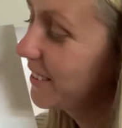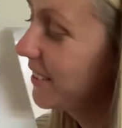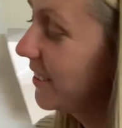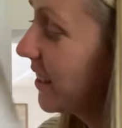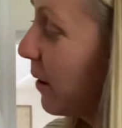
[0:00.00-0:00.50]

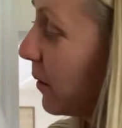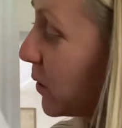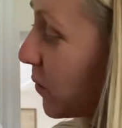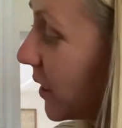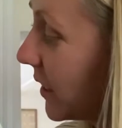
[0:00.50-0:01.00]
That was
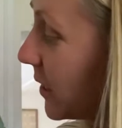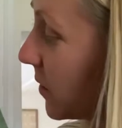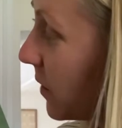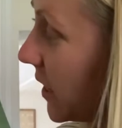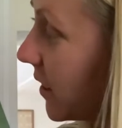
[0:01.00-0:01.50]
really
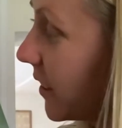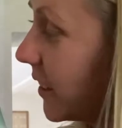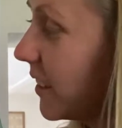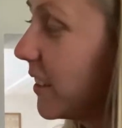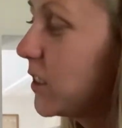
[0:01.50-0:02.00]
sweet.
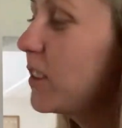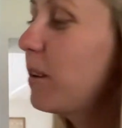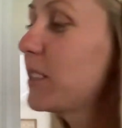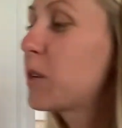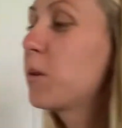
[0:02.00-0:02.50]
So that
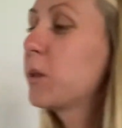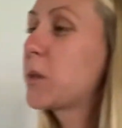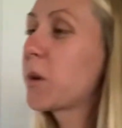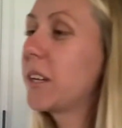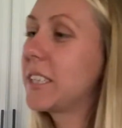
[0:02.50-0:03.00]
was a cool
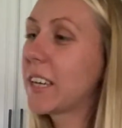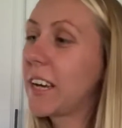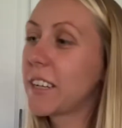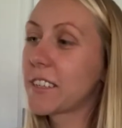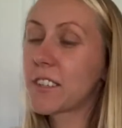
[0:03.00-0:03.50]
story to
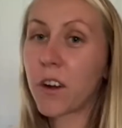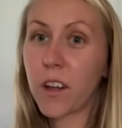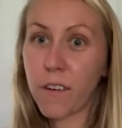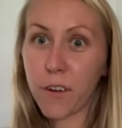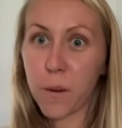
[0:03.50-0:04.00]
kind of start
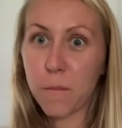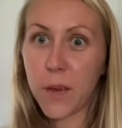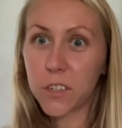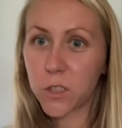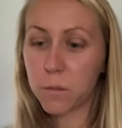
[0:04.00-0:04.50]
off our
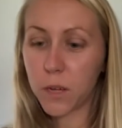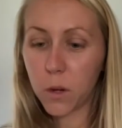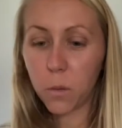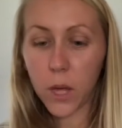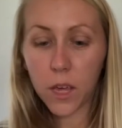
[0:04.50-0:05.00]
measurement
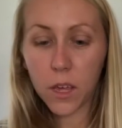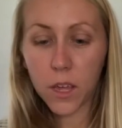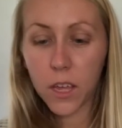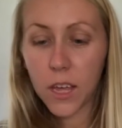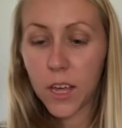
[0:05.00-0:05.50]
week,
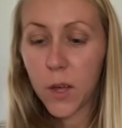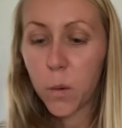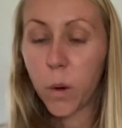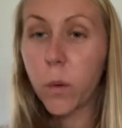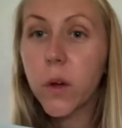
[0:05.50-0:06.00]

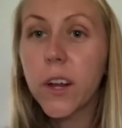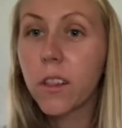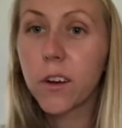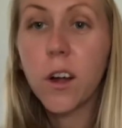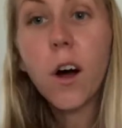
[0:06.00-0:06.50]
where we're gonna
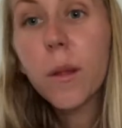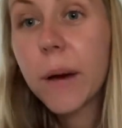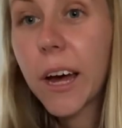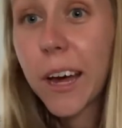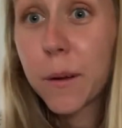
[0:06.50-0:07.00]
learn all
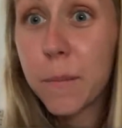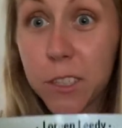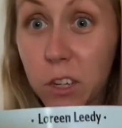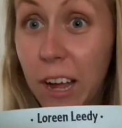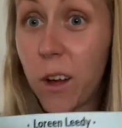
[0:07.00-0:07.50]
about how to
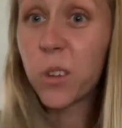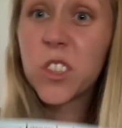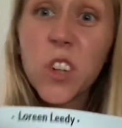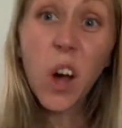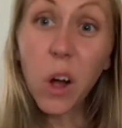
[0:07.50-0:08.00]
measure how
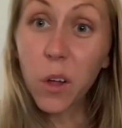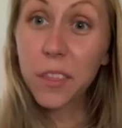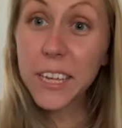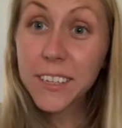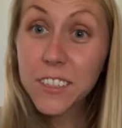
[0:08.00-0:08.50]
tall
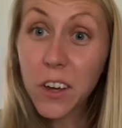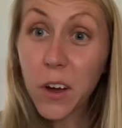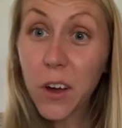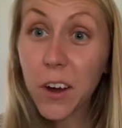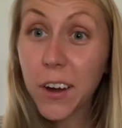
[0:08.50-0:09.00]
things
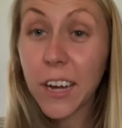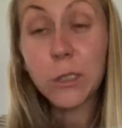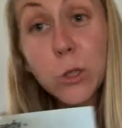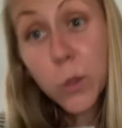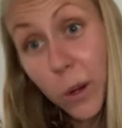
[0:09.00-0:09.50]
are, how
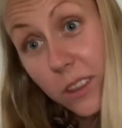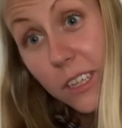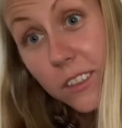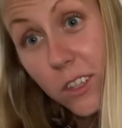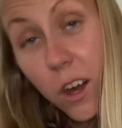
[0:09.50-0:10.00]
short
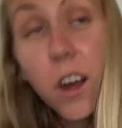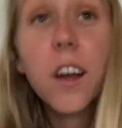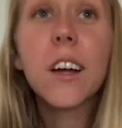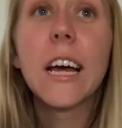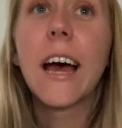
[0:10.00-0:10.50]
things
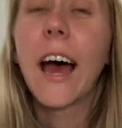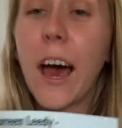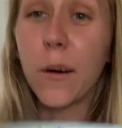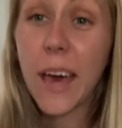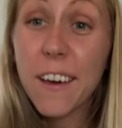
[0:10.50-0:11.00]
are,
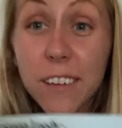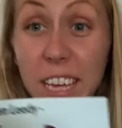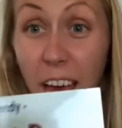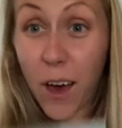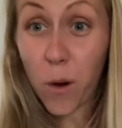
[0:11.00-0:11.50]
how heavy,
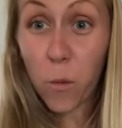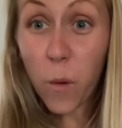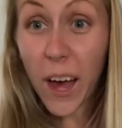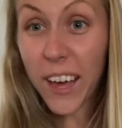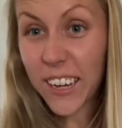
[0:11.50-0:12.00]
how
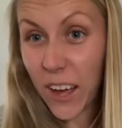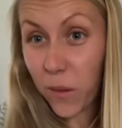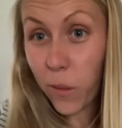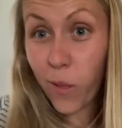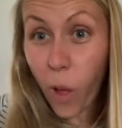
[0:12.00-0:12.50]
wide, how
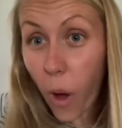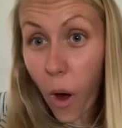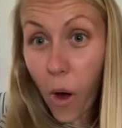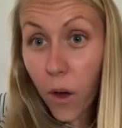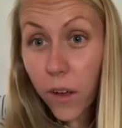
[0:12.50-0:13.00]

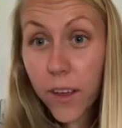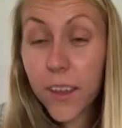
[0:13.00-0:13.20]
long.